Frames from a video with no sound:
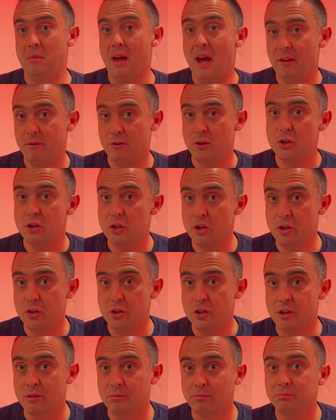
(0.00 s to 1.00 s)
If you
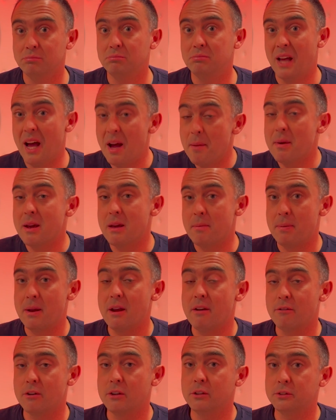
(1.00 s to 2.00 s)
do, that might
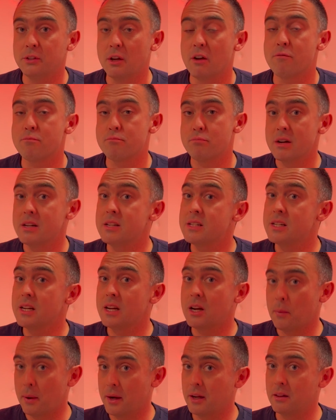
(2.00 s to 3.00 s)
pay for itself pretty
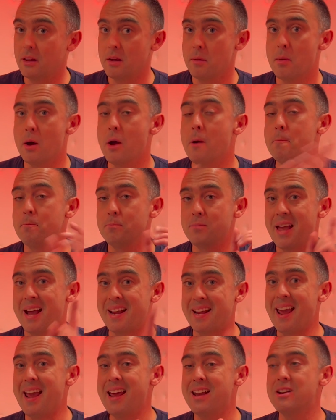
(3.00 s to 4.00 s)
quickly. But
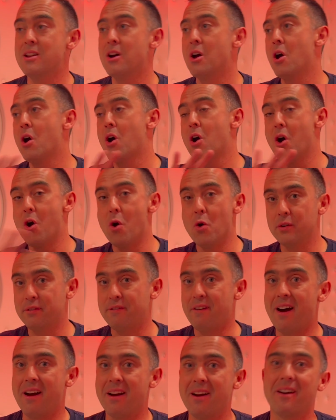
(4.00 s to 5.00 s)
again, hold
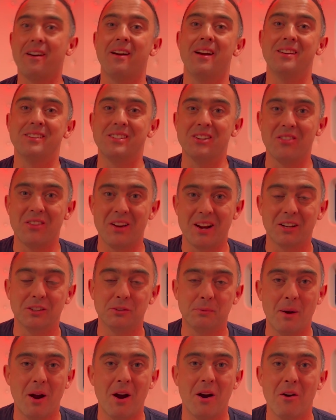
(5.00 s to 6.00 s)
fire until the
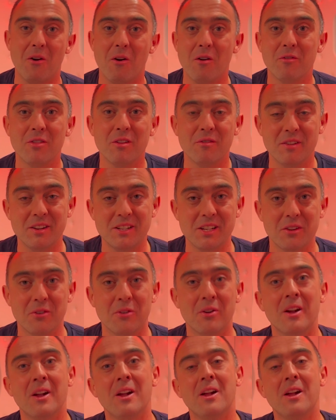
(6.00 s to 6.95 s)
next part of the video.